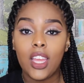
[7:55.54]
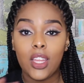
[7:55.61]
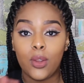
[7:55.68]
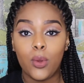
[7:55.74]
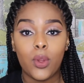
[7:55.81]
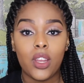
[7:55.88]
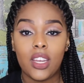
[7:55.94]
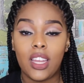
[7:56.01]
an
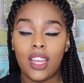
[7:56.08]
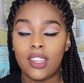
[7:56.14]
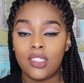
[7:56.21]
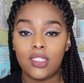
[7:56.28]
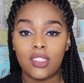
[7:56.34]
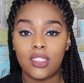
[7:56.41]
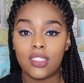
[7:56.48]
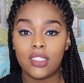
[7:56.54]

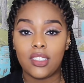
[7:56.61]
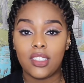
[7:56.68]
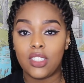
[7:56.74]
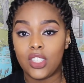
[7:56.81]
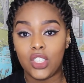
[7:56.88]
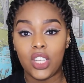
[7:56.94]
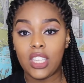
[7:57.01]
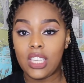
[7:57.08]
organized
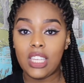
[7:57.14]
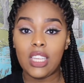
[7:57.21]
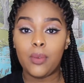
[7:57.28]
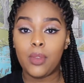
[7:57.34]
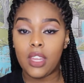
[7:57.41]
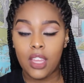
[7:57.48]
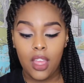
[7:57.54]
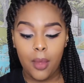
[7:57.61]
junkie
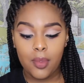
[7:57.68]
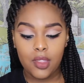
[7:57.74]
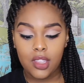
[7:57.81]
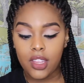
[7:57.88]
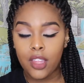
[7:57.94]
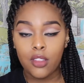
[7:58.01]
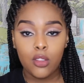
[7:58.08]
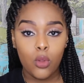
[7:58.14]
when it comes
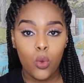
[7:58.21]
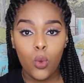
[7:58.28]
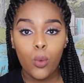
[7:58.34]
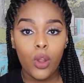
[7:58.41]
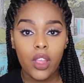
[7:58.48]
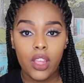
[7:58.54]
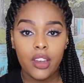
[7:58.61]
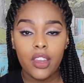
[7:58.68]
to like
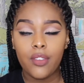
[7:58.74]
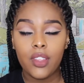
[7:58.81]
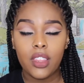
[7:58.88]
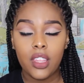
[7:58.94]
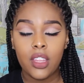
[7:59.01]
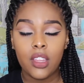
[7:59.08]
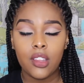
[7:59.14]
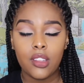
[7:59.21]
schoolwork and
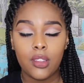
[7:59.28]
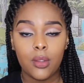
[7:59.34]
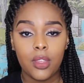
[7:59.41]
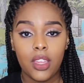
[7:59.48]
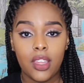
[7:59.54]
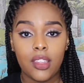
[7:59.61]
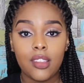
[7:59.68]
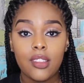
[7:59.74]
everything. So
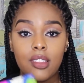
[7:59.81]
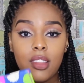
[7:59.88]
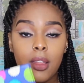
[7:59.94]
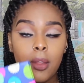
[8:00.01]
yes,